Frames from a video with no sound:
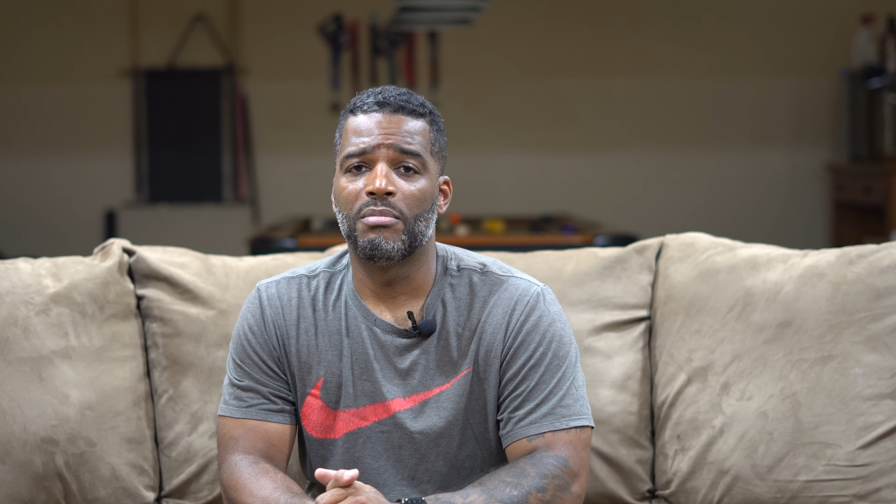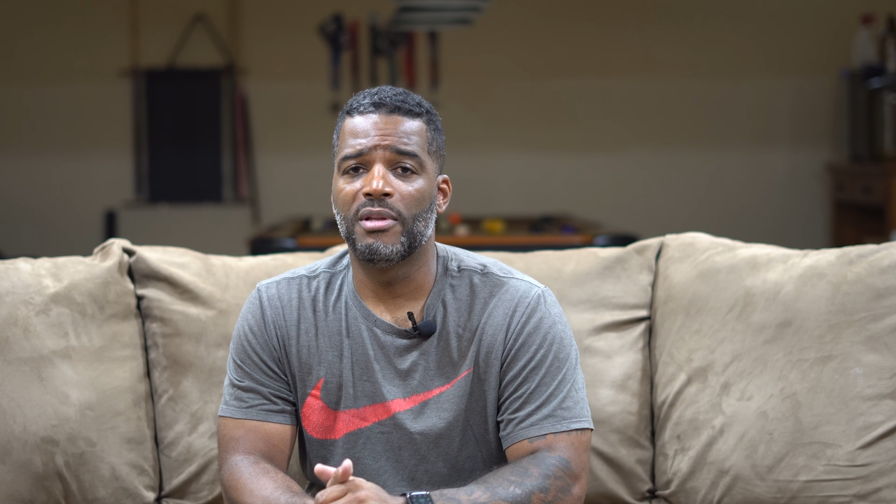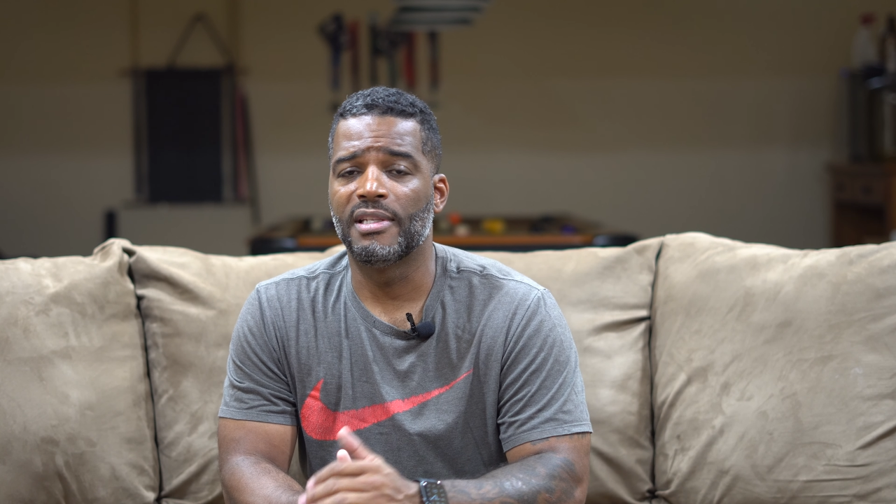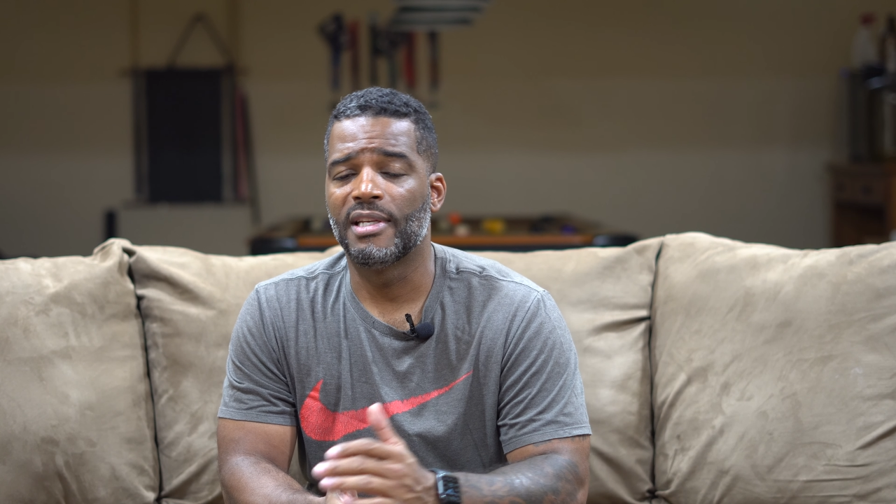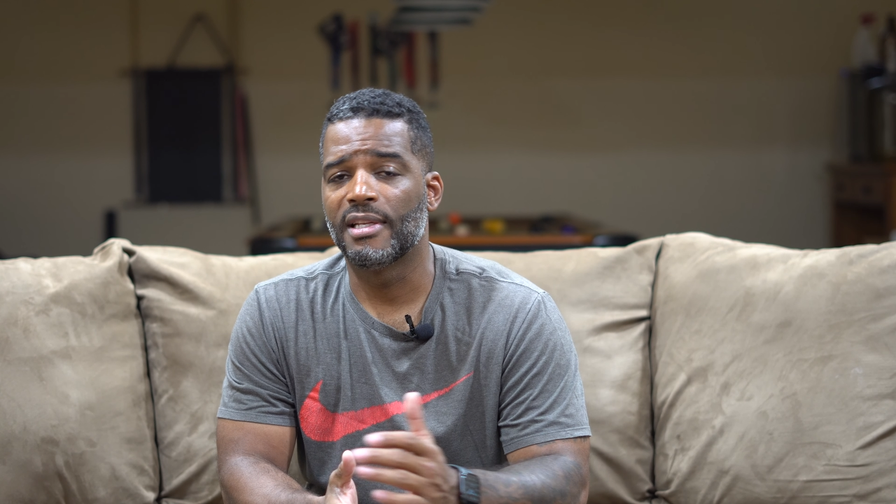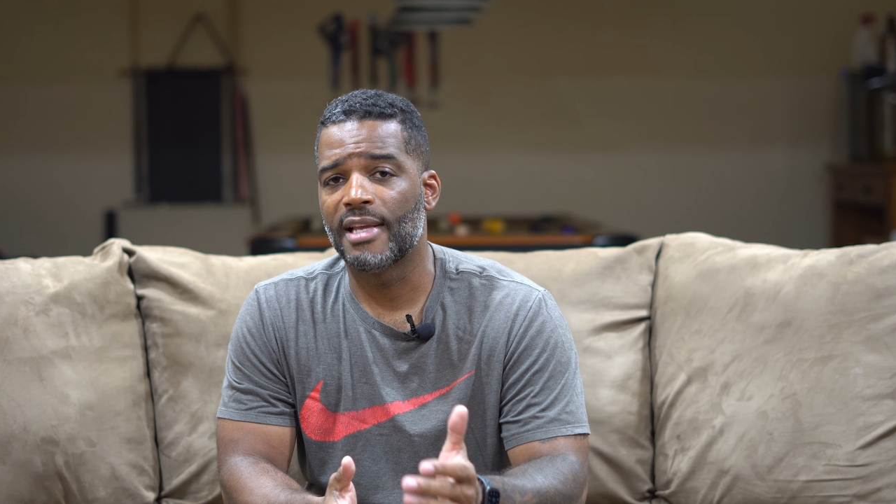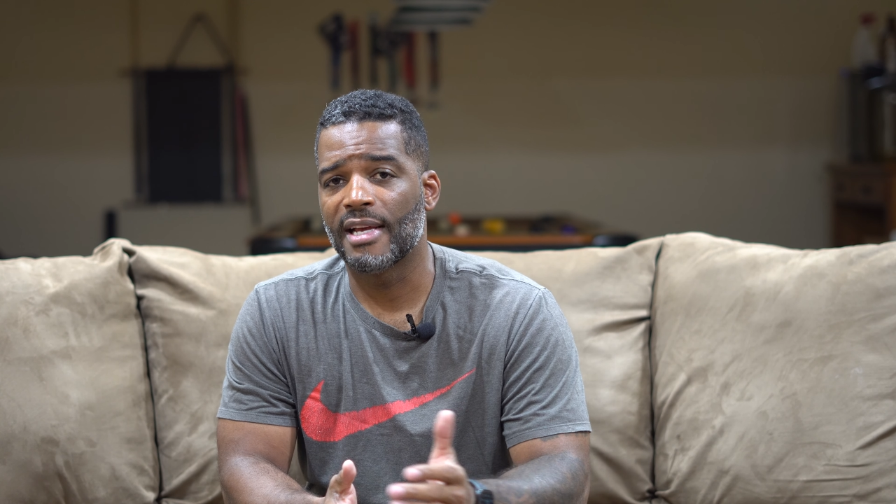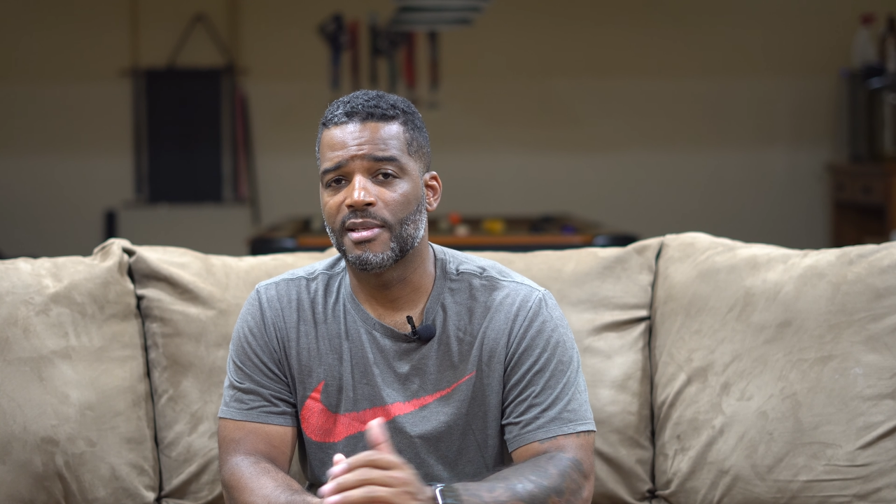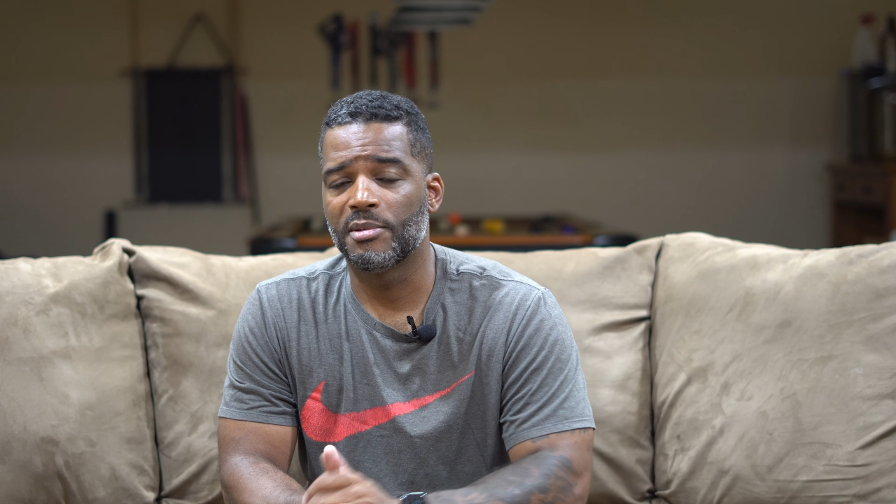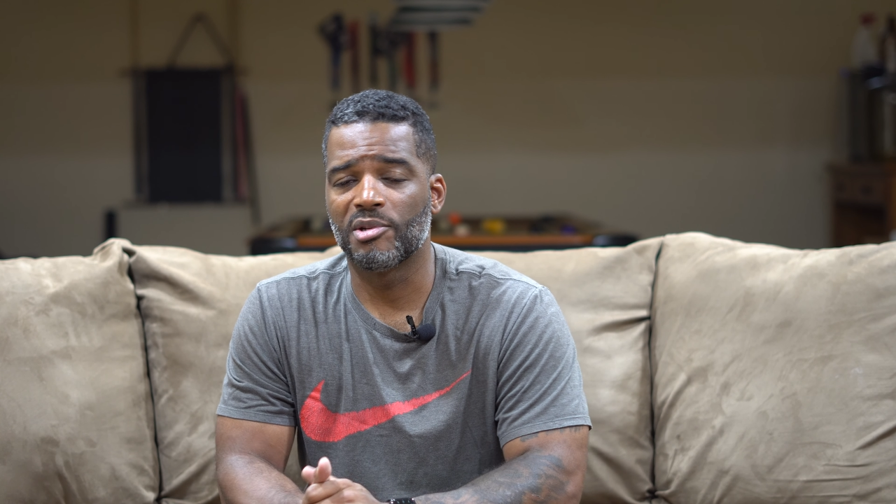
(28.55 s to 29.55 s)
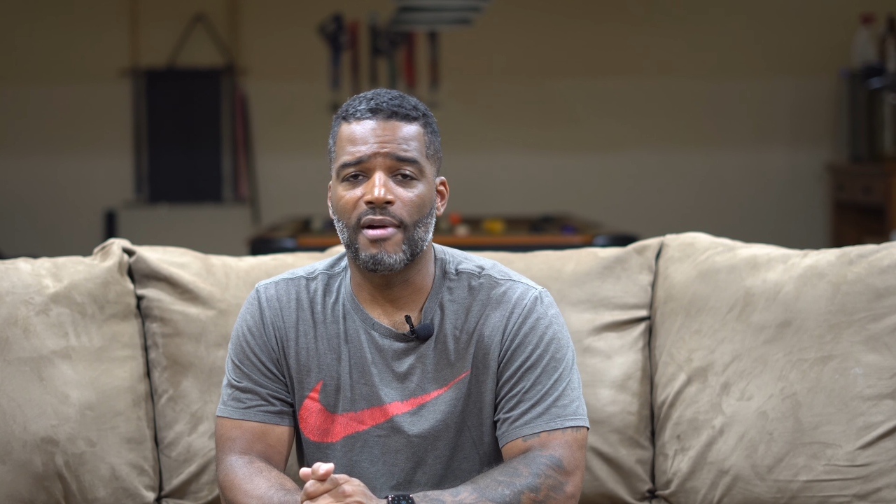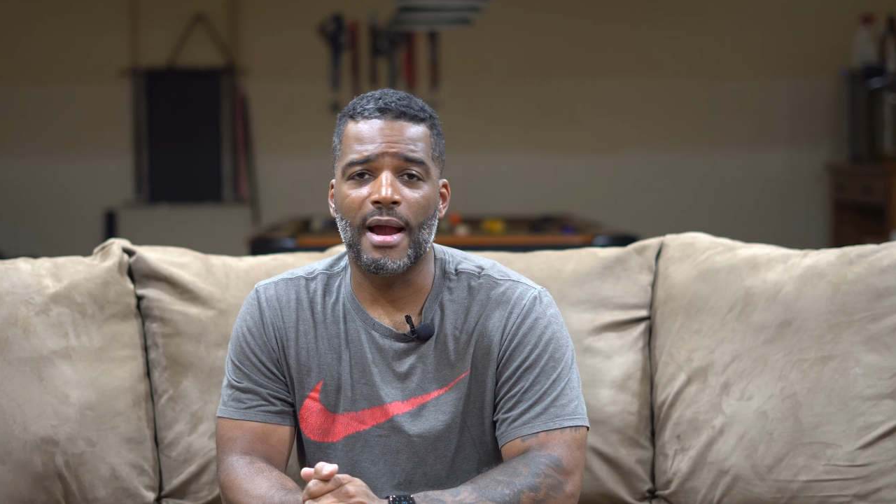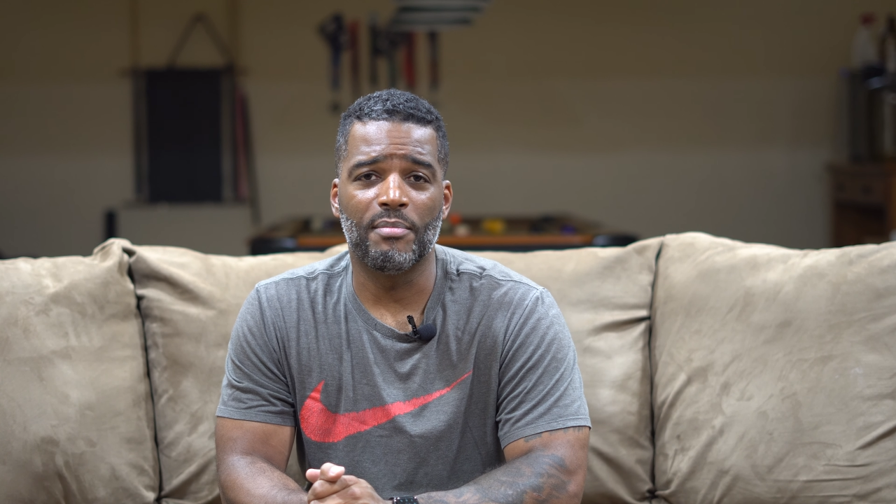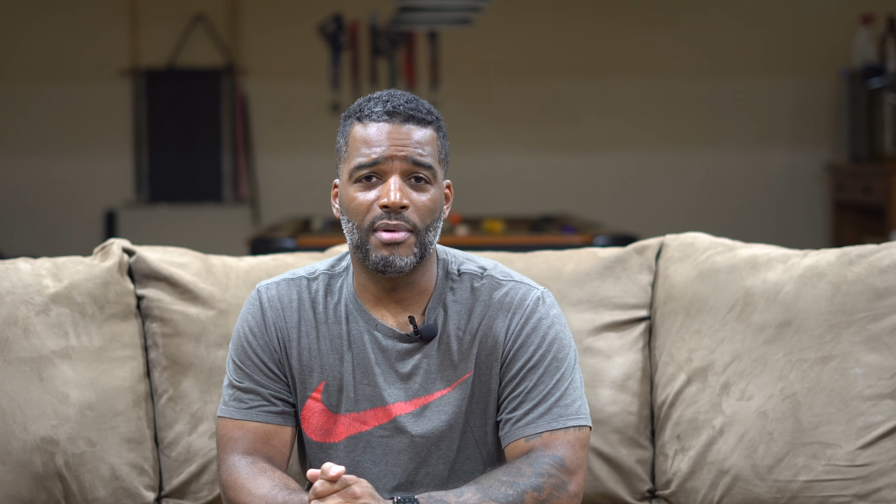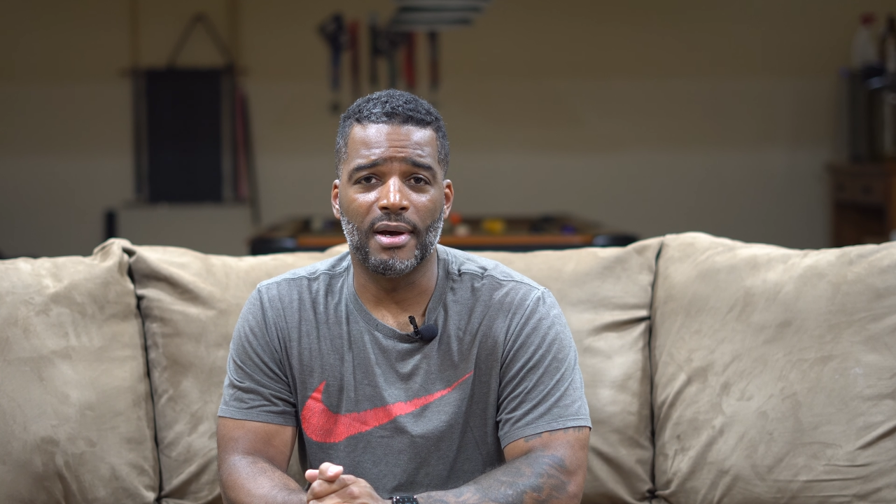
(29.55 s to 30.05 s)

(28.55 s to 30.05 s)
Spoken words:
please hit that subscribe